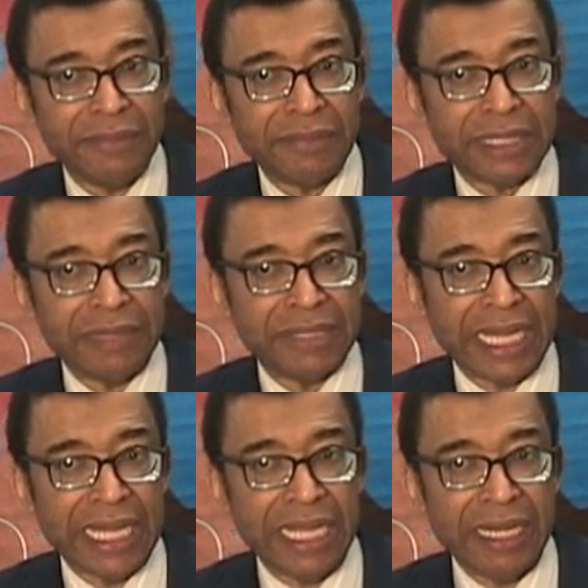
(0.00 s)
see what I'm
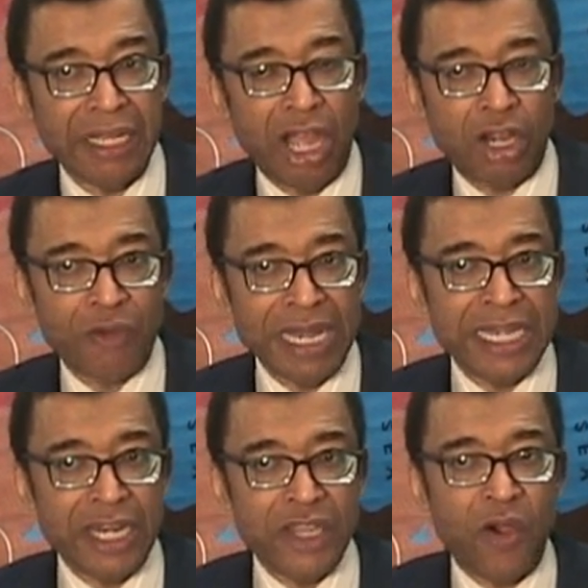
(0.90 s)
saying, a great
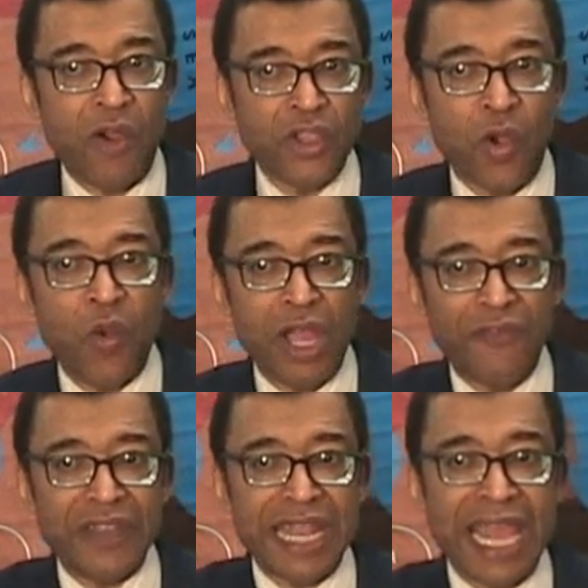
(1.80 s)
deal of your
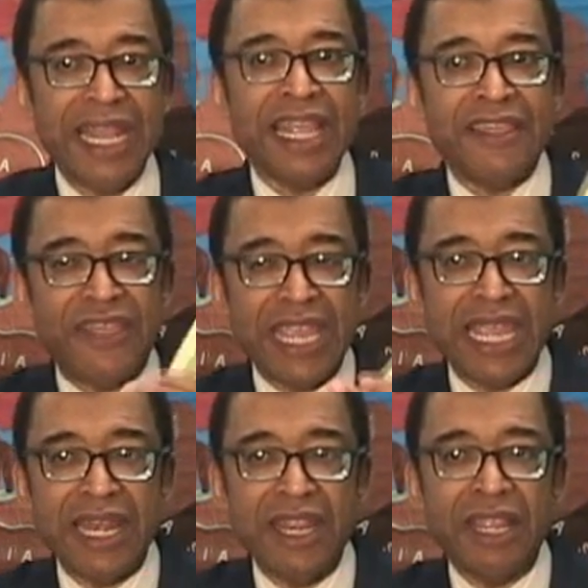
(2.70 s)
wealth in that,
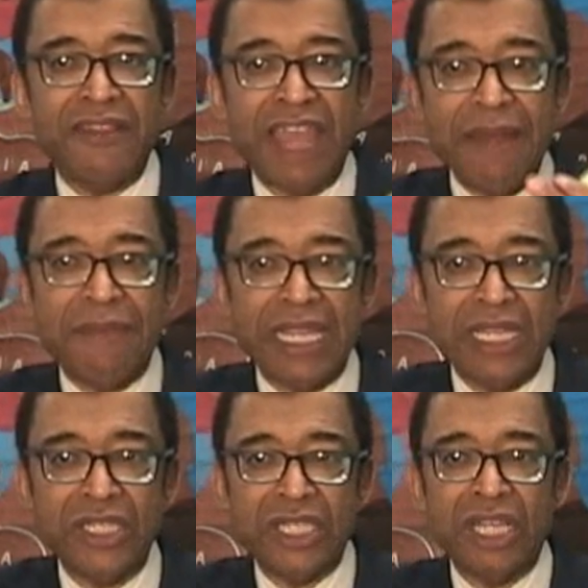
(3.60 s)
then that
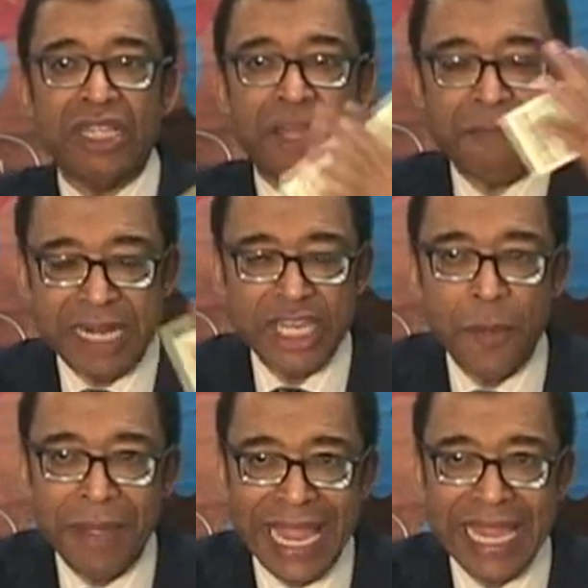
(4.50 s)
means the money in
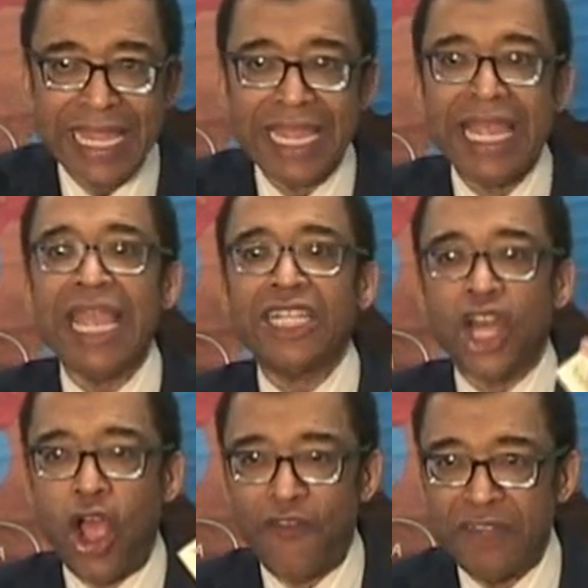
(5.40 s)
your bank has
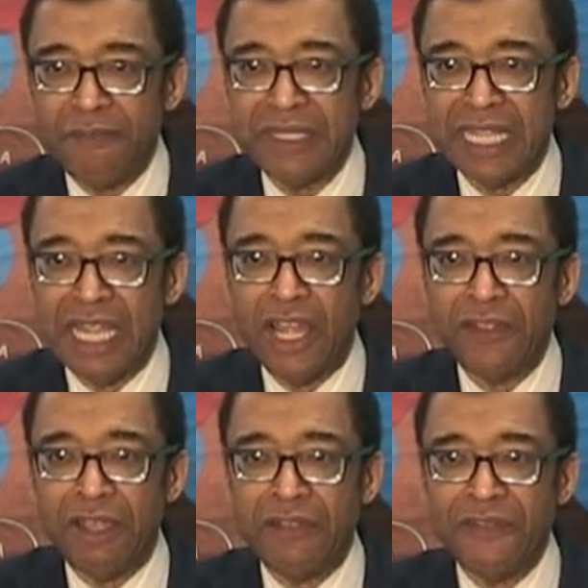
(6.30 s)
lost 50%
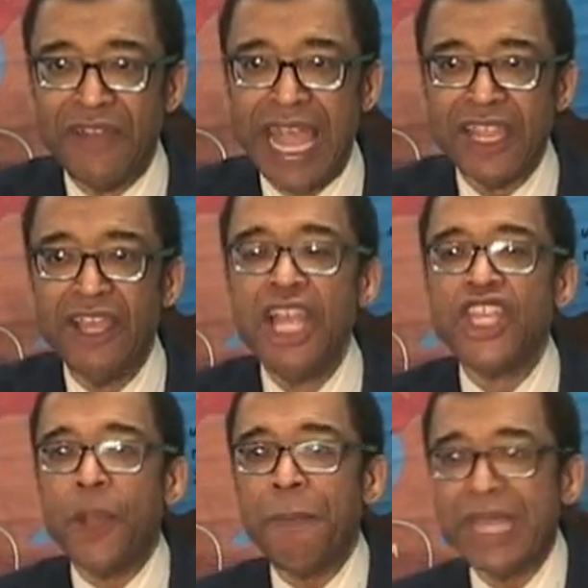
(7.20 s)
of your value.
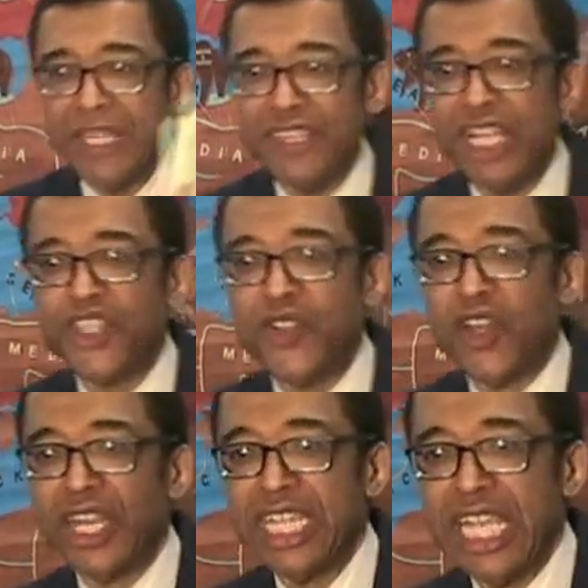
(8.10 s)
Your pension that you're
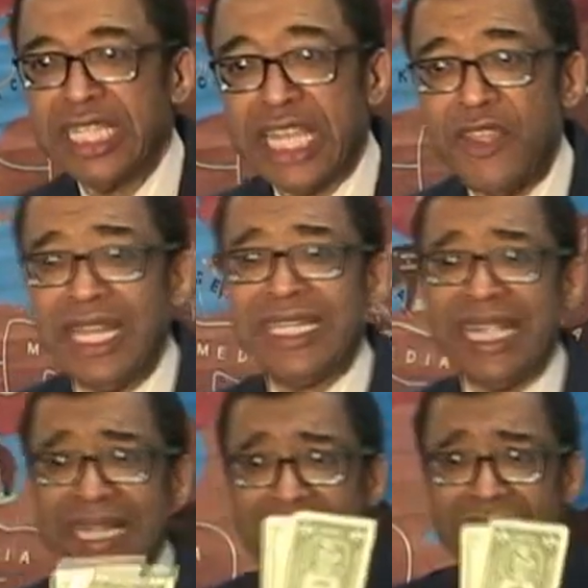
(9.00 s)
going to get, so you get
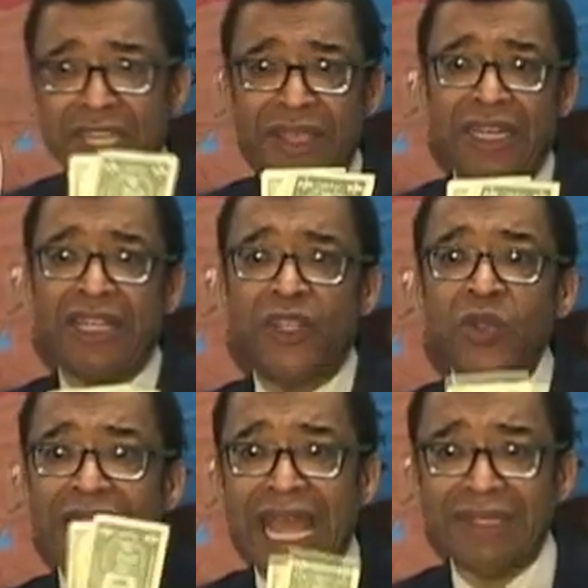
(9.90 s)

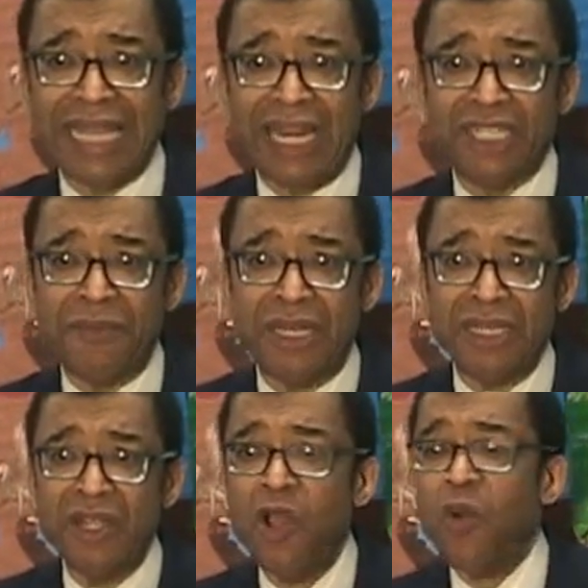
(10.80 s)
$2,000 a
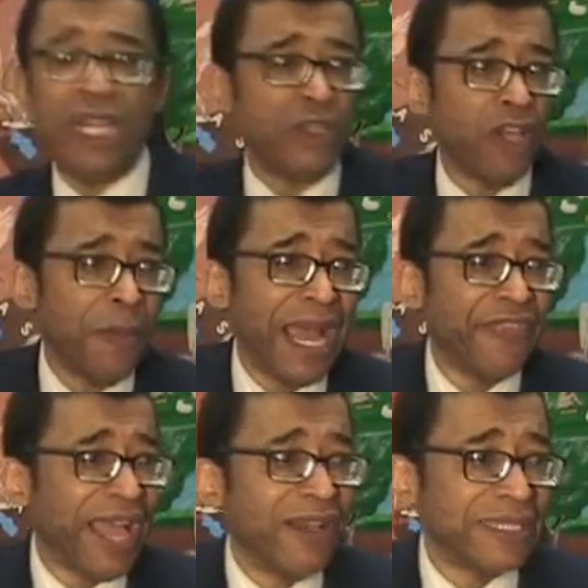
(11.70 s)
month, well, it's only
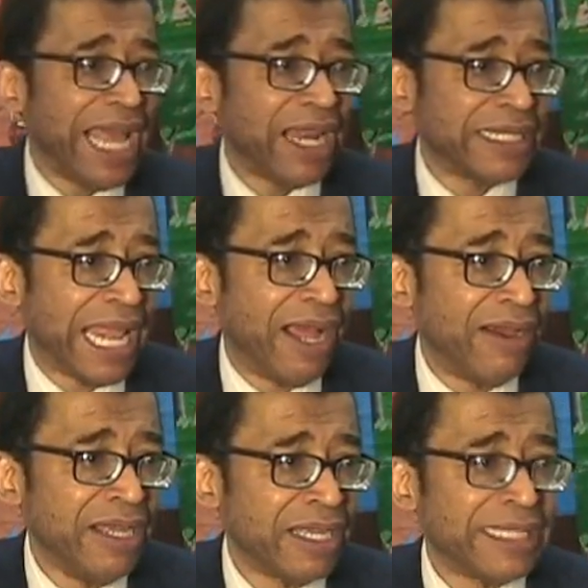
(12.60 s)
about $1,000 now,
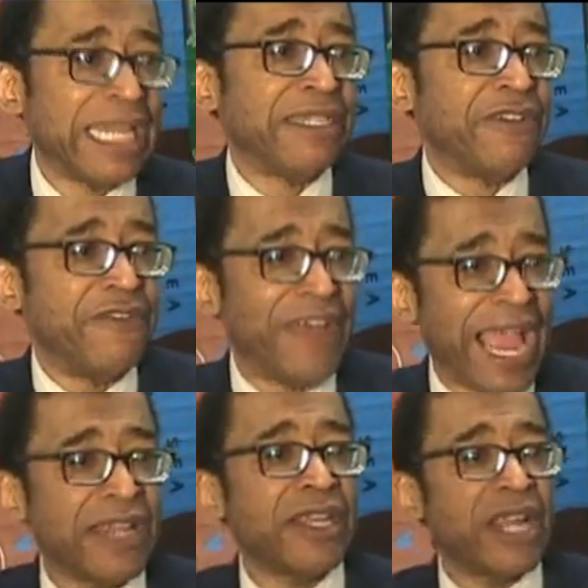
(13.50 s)
because they have to
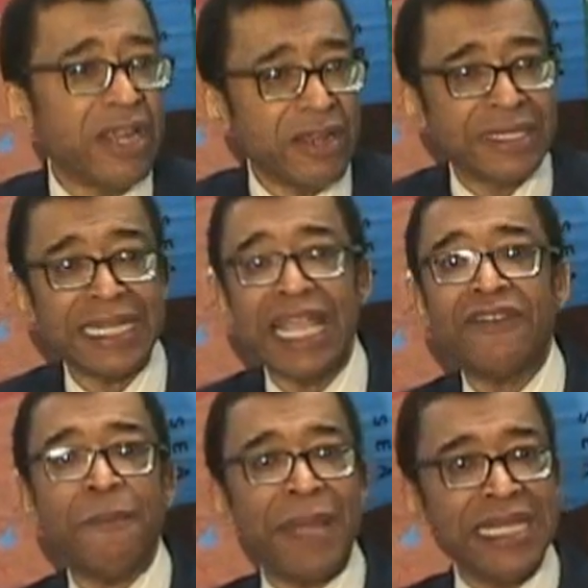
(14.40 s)
devalue the currency. They have
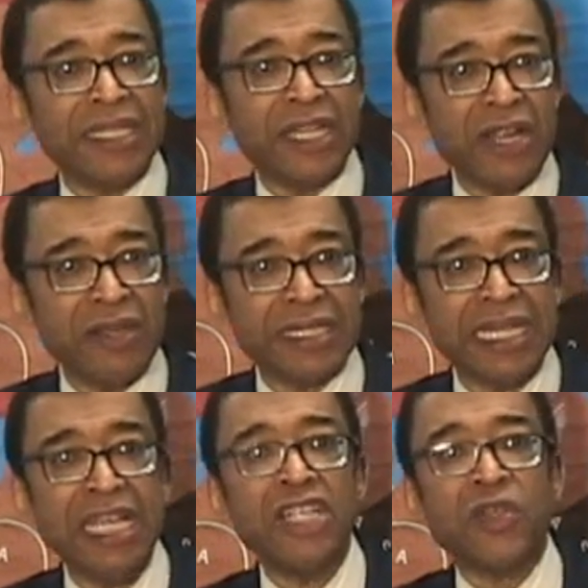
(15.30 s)
to debase the
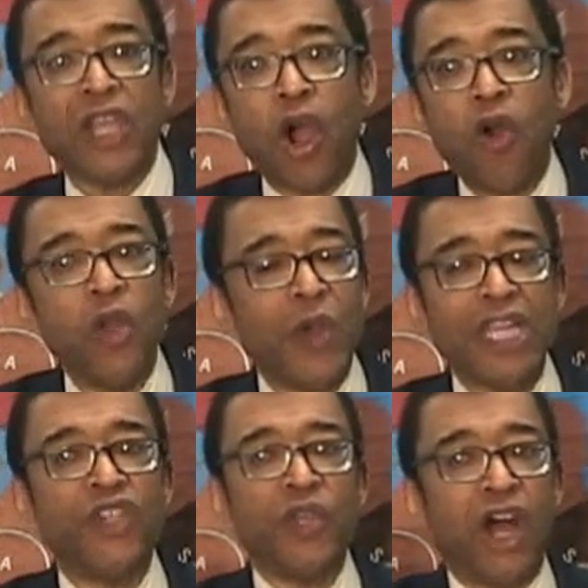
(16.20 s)
currency. So the only
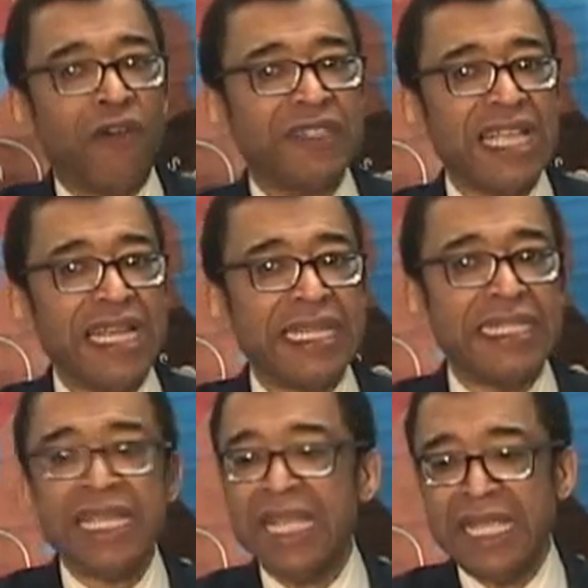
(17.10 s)
way that you can offset
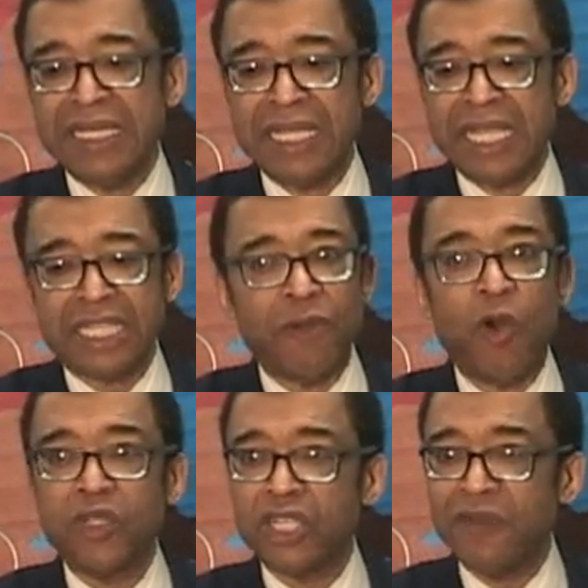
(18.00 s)
this is to get some
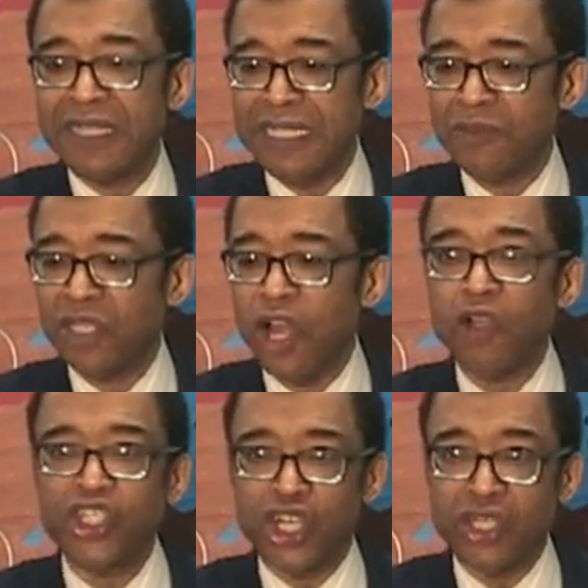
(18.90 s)
old silver. These are what you
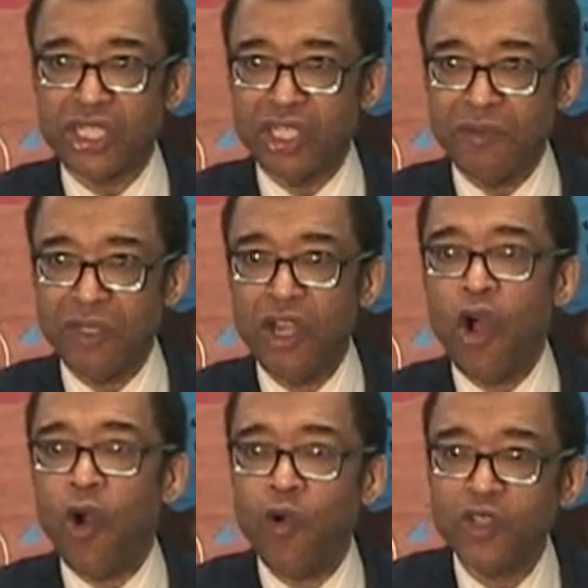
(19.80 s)
call junk silver.
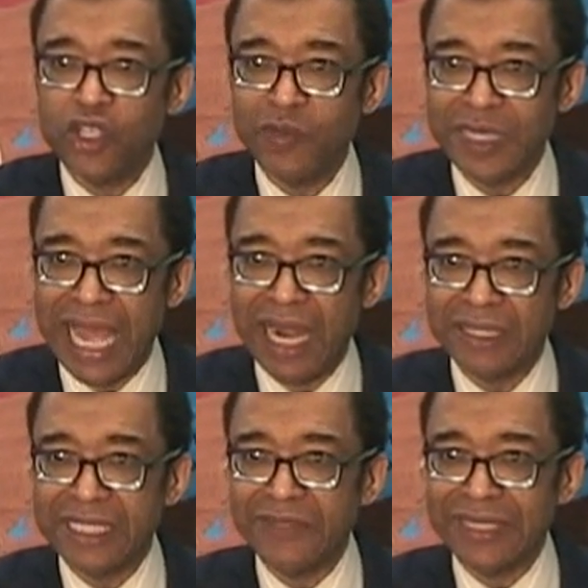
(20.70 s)
Old silver
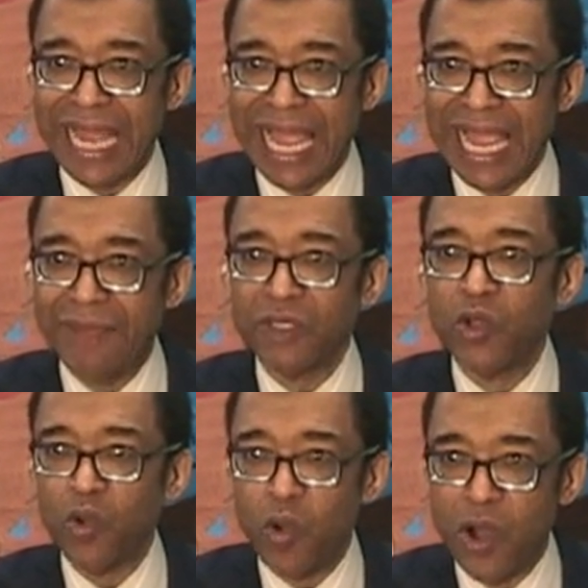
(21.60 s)
dollars, silver dimes,
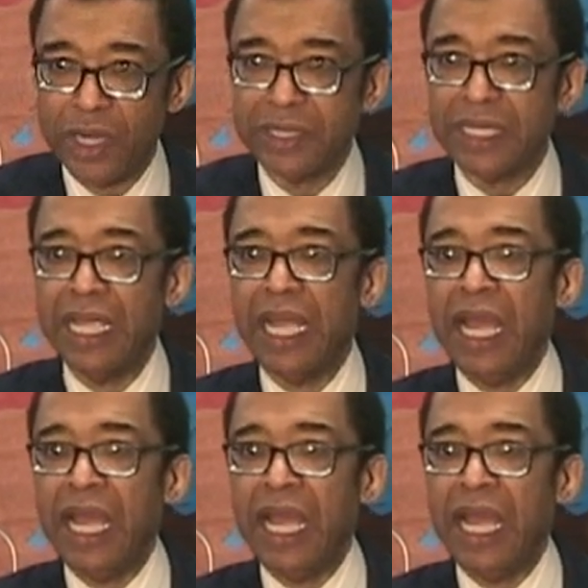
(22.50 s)
quarters,